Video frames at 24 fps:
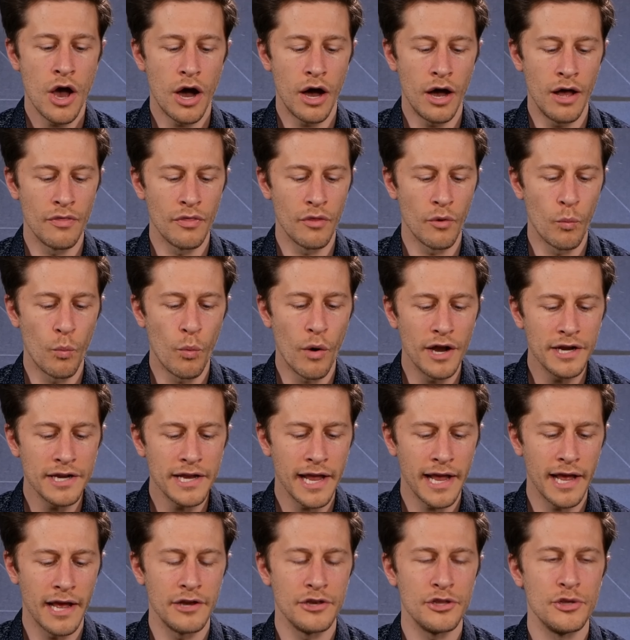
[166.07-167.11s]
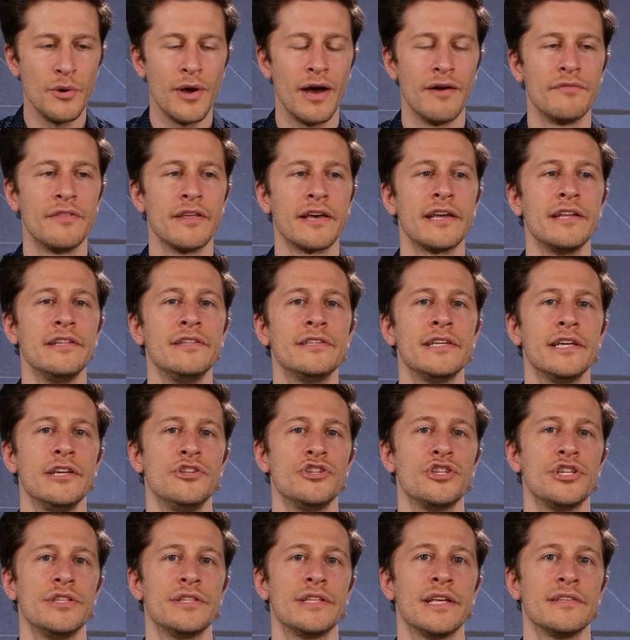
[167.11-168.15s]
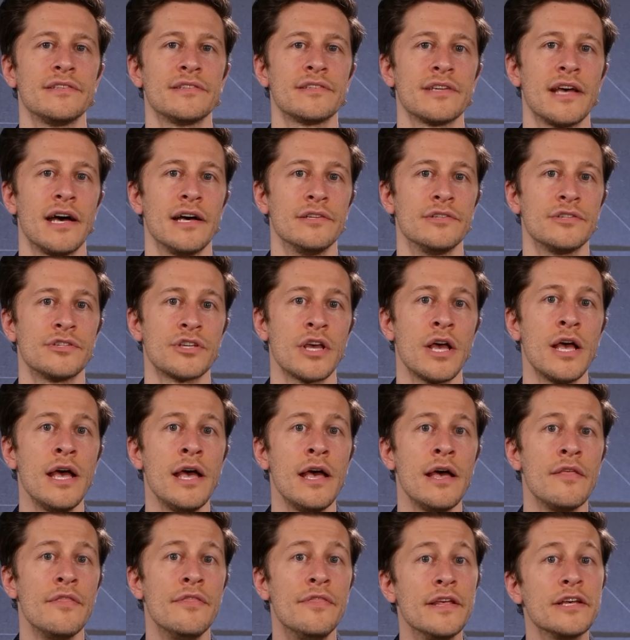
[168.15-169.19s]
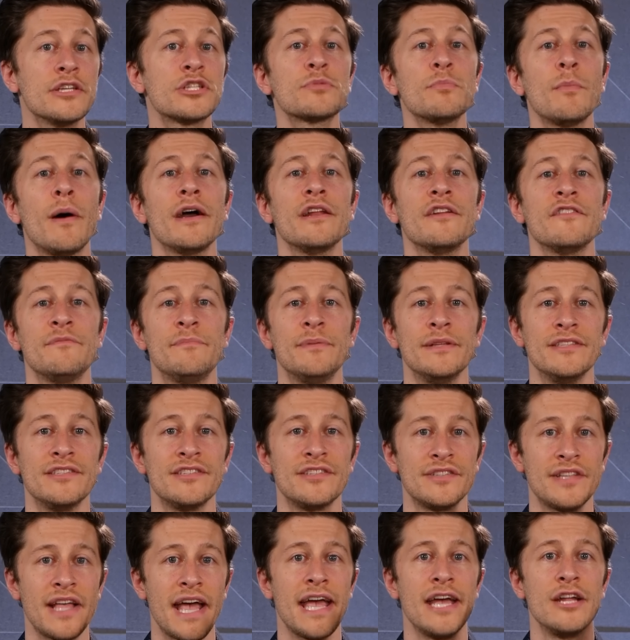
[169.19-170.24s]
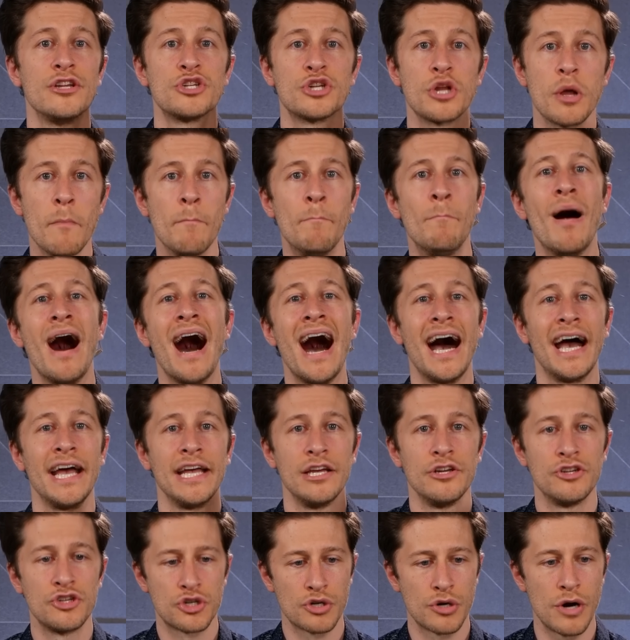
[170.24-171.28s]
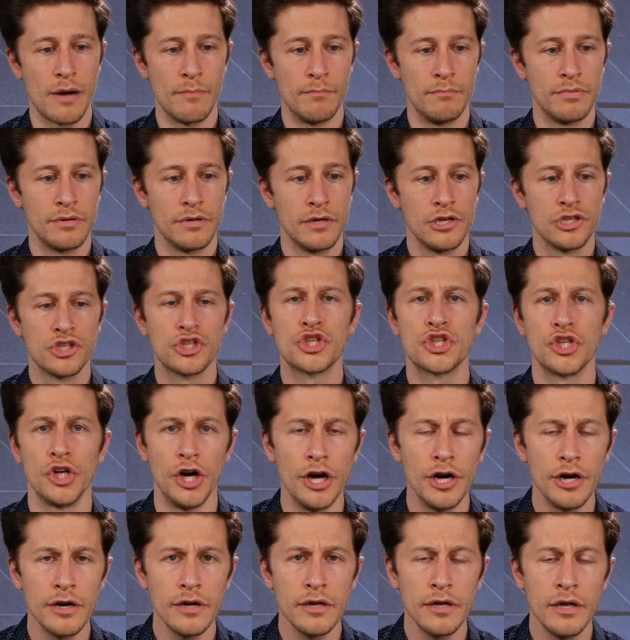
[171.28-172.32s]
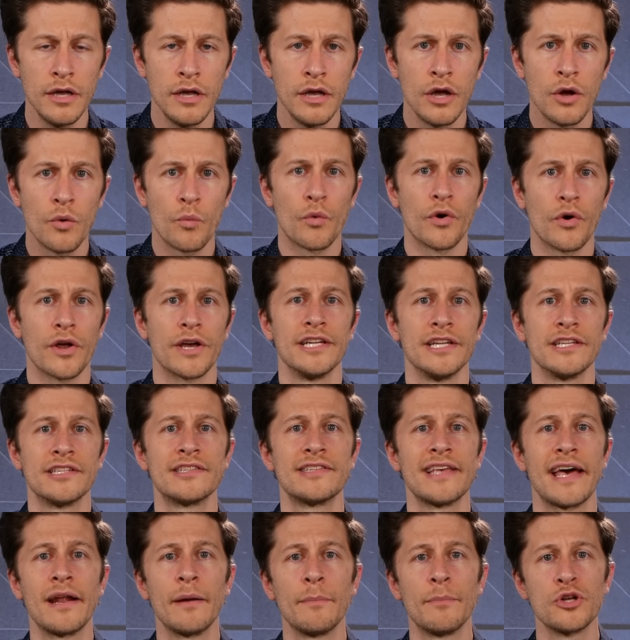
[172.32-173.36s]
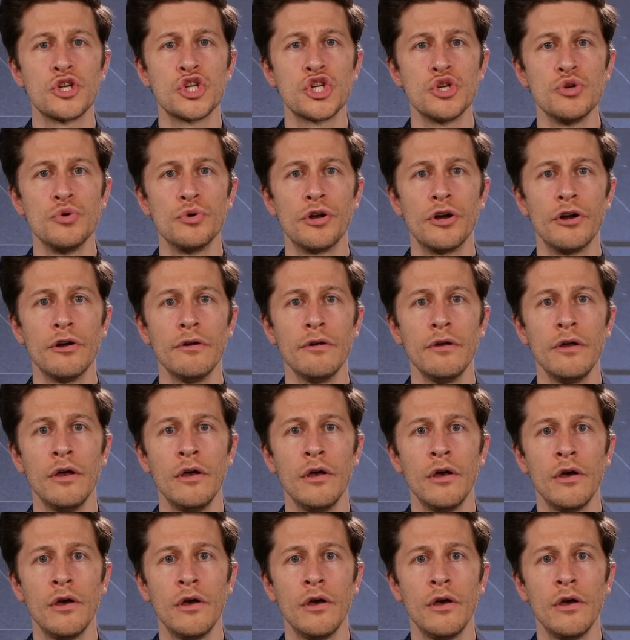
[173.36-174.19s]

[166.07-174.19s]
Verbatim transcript: On the one hand, you have the contingent that says this might have been staged by Trump. Sir, we're going to set up a shooter.